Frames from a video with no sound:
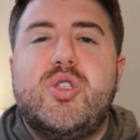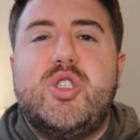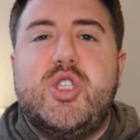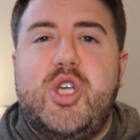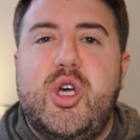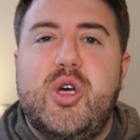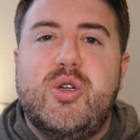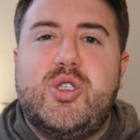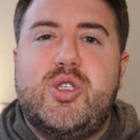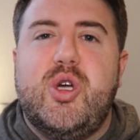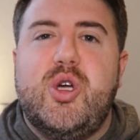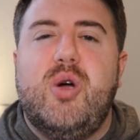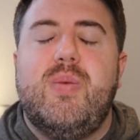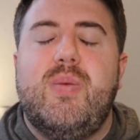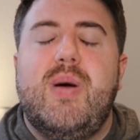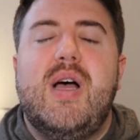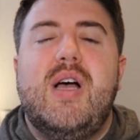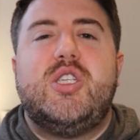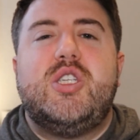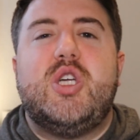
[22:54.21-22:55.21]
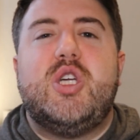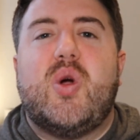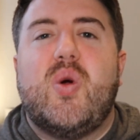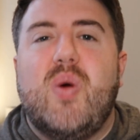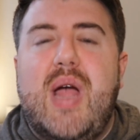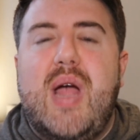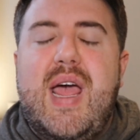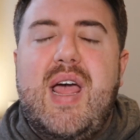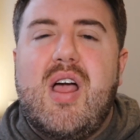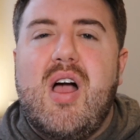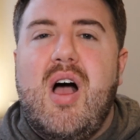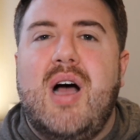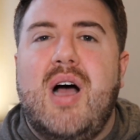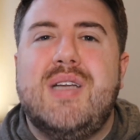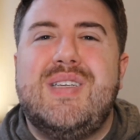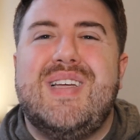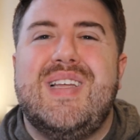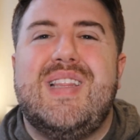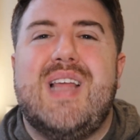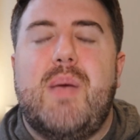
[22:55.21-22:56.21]
YouTube to create
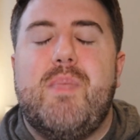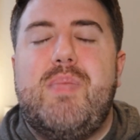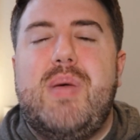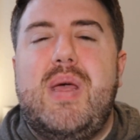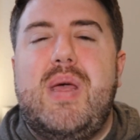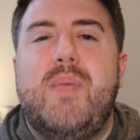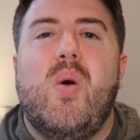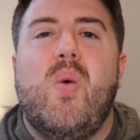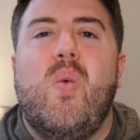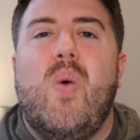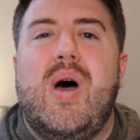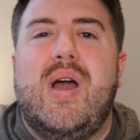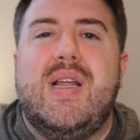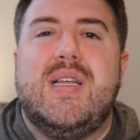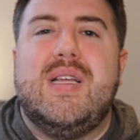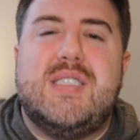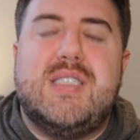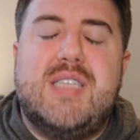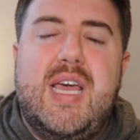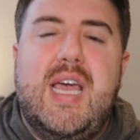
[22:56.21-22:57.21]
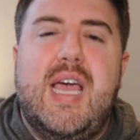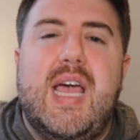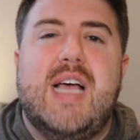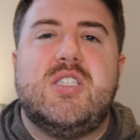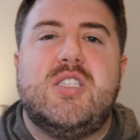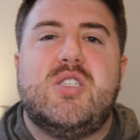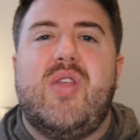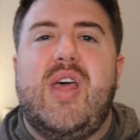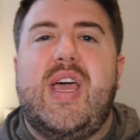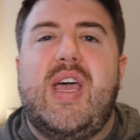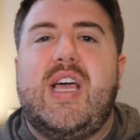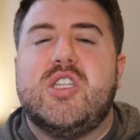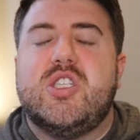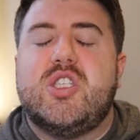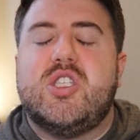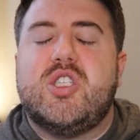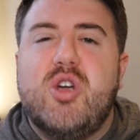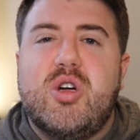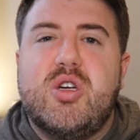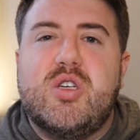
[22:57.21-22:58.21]
content that people want to see, and so they can
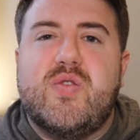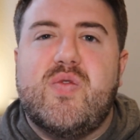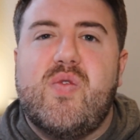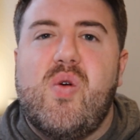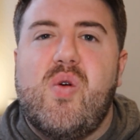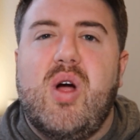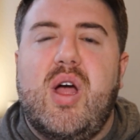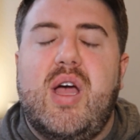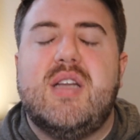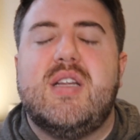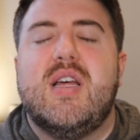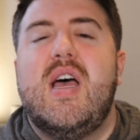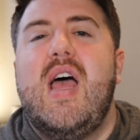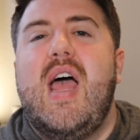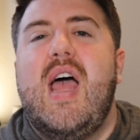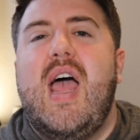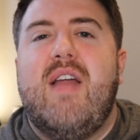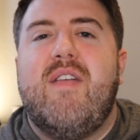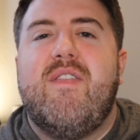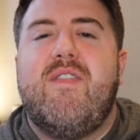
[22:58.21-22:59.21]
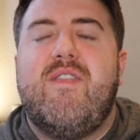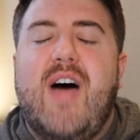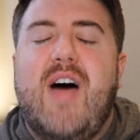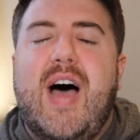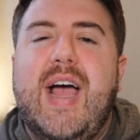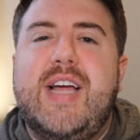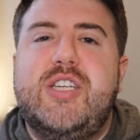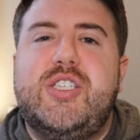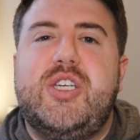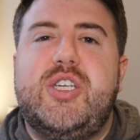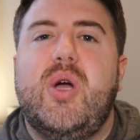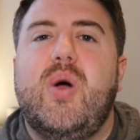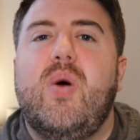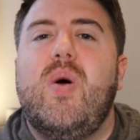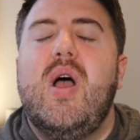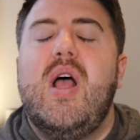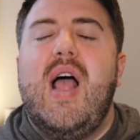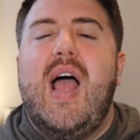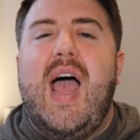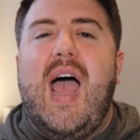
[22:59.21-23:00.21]
search for it and find you.
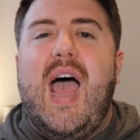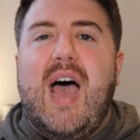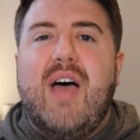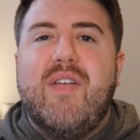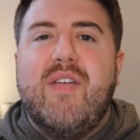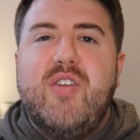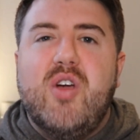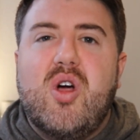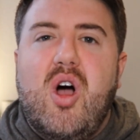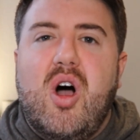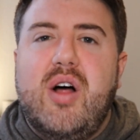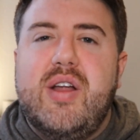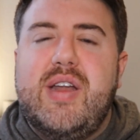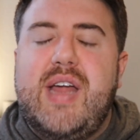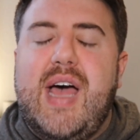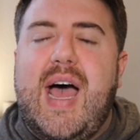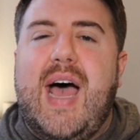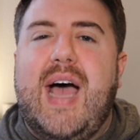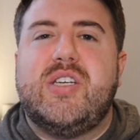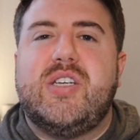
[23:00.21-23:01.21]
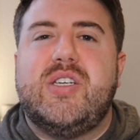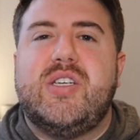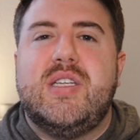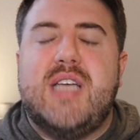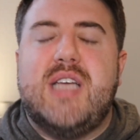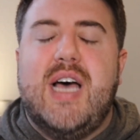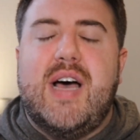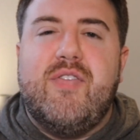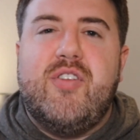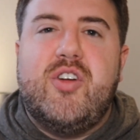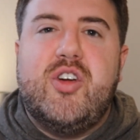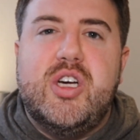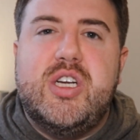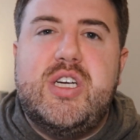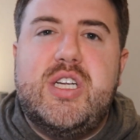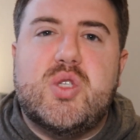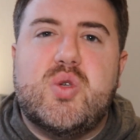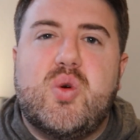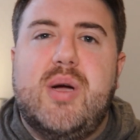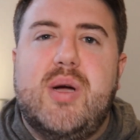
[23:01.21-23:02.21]
Have your call to actions, have good
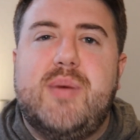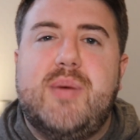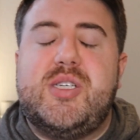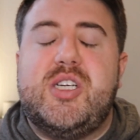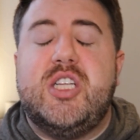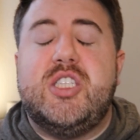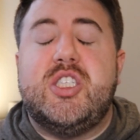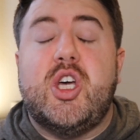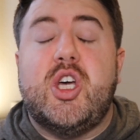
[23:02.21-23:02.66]
descriptions,